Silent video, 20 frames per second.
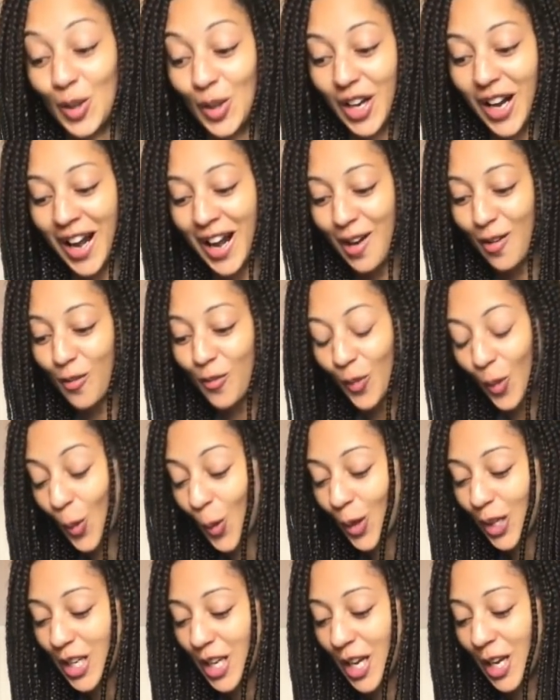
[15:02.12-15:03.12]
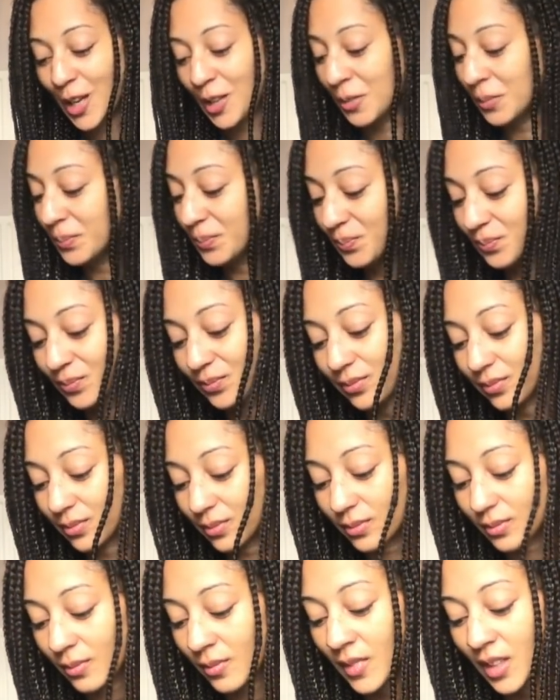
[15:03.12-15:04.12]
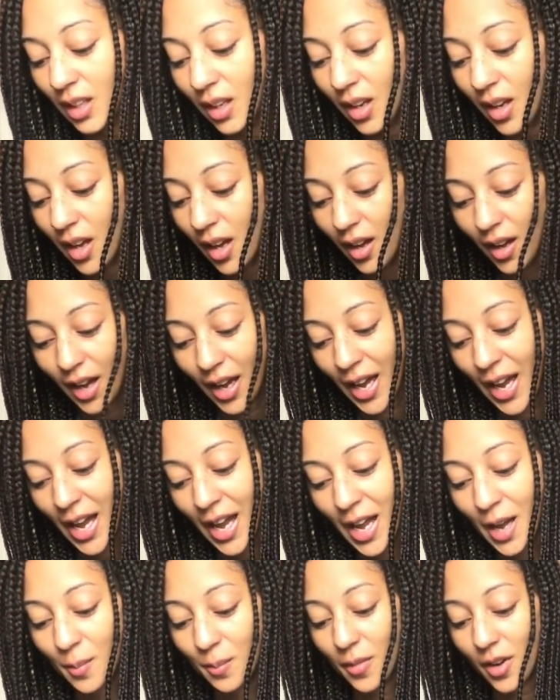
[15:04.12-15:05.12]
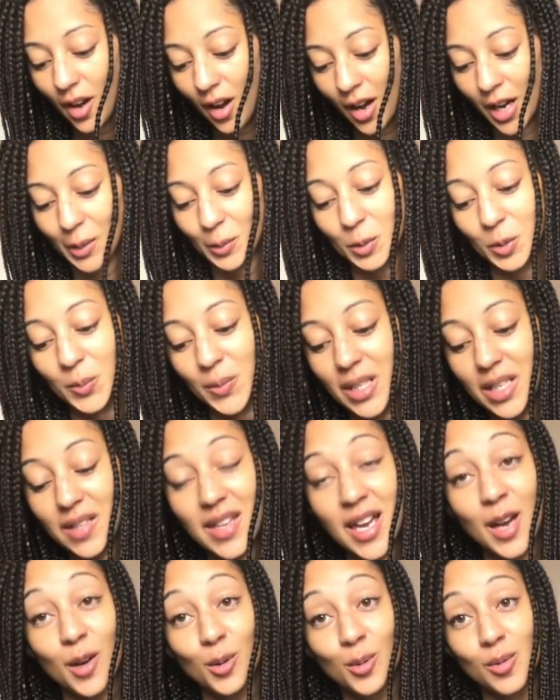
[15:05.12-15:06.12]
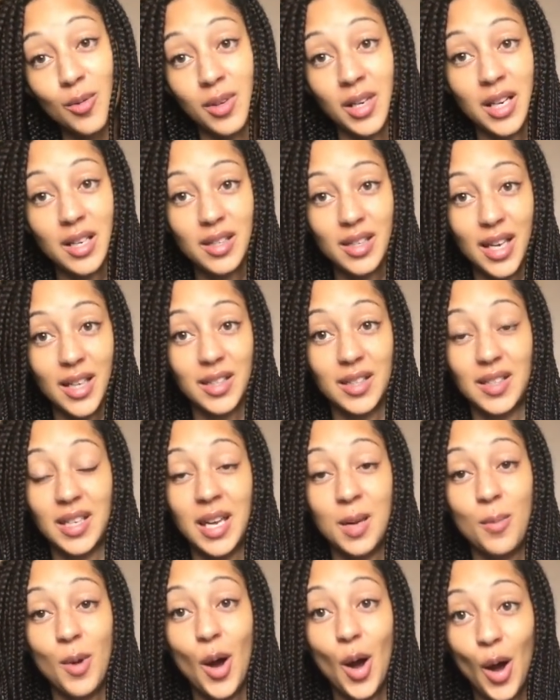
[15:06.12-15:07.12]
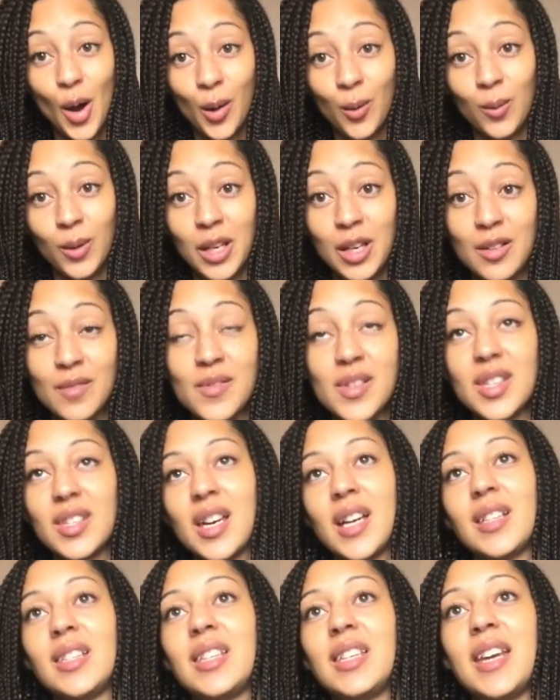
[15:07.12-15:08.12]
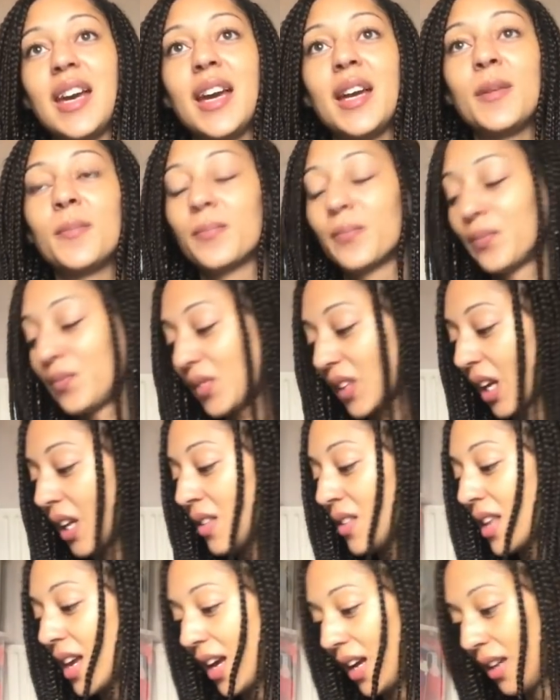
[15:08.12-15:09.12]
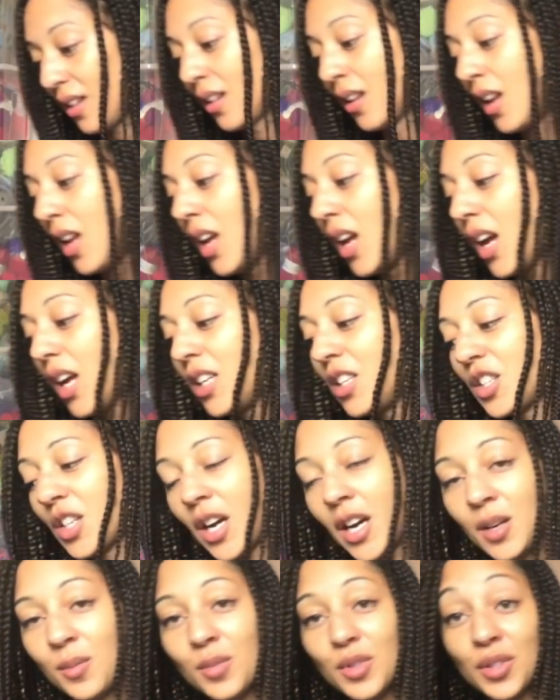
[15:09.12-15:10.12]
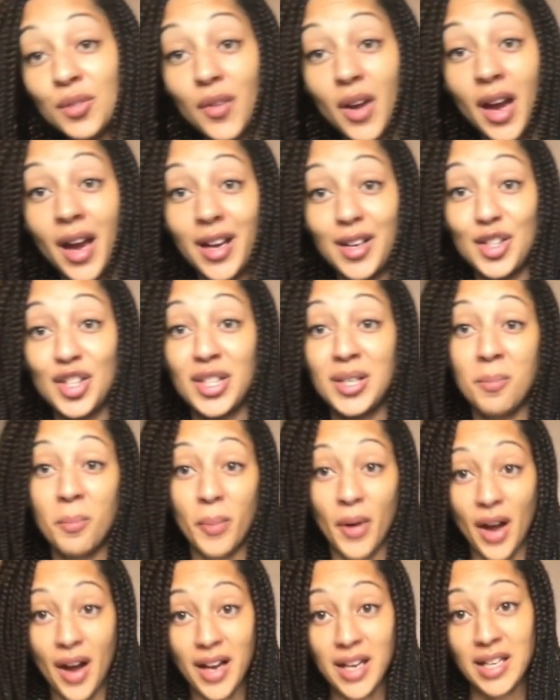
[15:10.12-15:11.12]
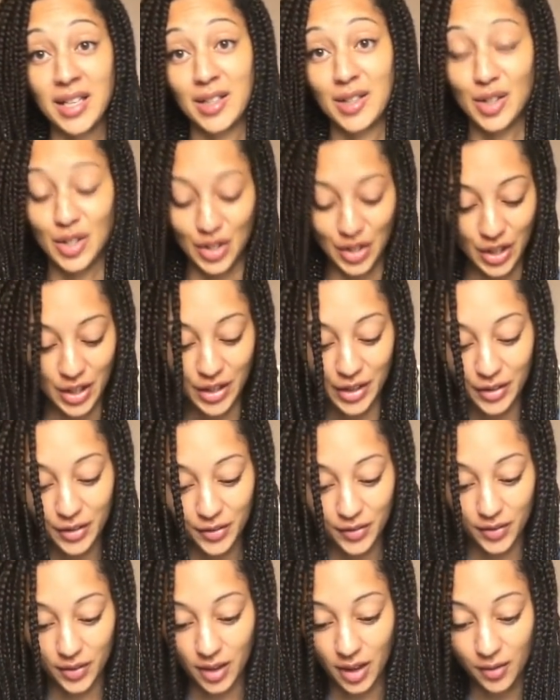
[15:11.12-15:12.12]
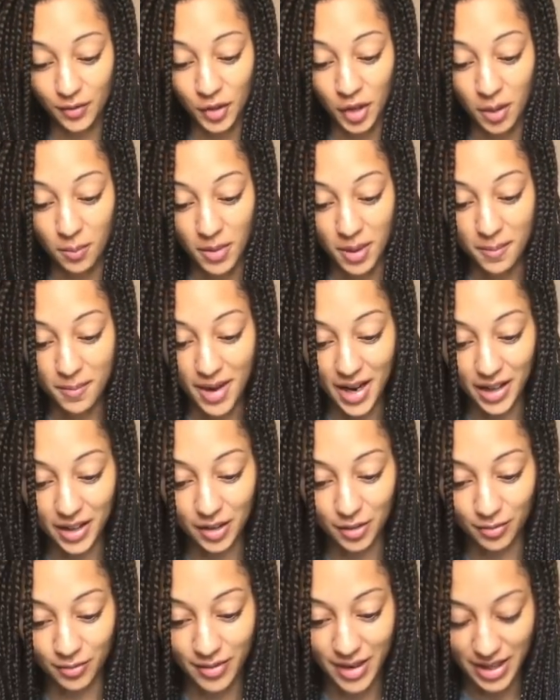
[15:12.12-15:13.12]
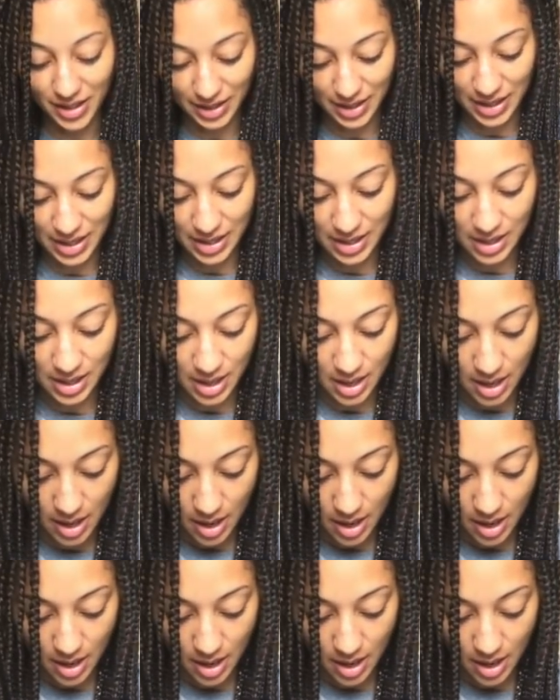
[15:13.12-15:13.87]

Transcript: look out for you um, I will be there all day Saturday but only on the Saturday and then in terms of actually buying stuff I've got my Mac ready